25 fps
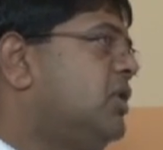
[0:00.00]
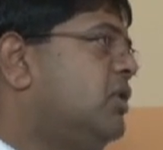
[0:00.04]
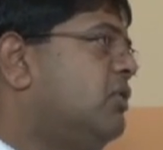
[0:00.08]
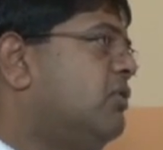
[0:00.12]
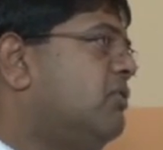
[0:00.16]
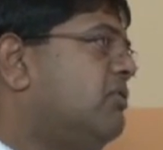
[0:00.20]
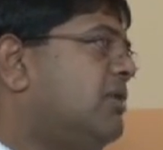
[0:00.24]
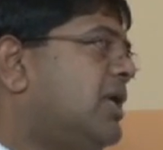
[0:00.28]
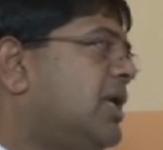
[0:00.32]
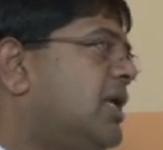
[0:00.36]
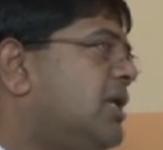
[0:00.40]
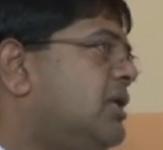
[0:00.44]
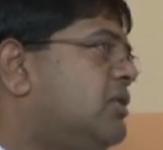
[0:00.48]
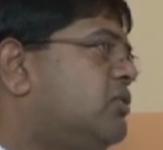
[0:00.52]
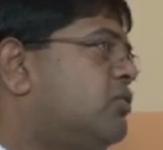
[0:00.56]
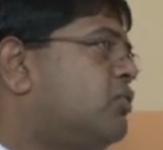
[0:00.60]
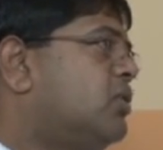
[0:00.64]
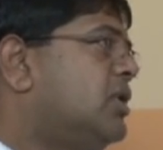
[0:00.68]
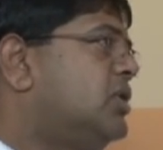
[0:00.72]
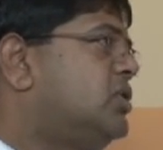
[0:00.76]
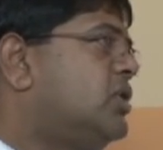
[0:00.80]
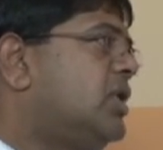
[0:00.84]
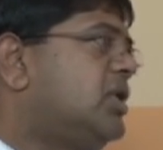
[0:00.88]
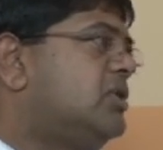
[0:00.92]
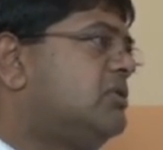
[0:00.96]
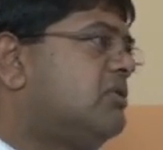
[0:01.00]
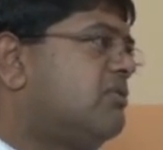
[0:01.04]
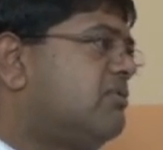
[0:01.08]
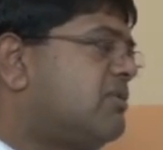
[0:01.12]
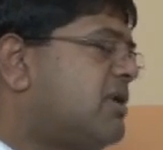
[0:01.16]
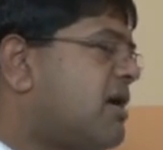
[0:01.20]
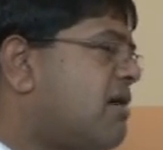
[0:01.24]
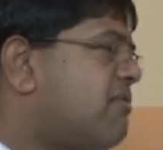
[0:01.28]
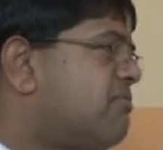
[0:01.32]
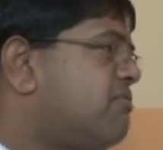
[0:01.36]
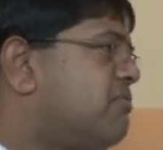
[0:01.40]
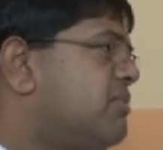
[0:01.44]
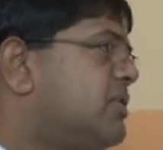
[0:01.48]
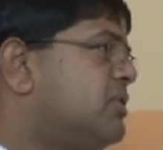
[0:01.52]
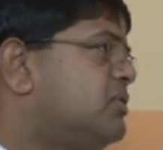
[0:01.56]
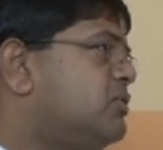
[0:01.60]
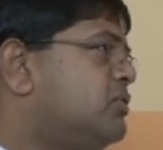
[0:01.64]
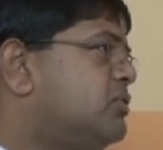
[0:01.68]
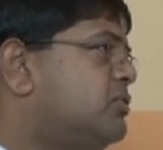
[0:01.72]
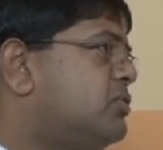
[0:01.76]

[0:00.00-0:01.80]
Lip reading: really through a change of government,